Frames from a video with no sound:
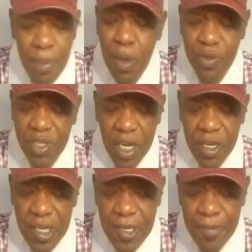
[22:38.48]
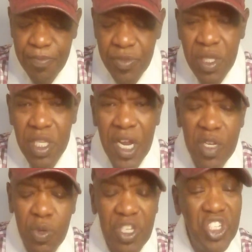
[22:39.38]
almost done. The
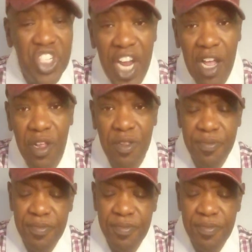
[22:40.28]
next one is jail.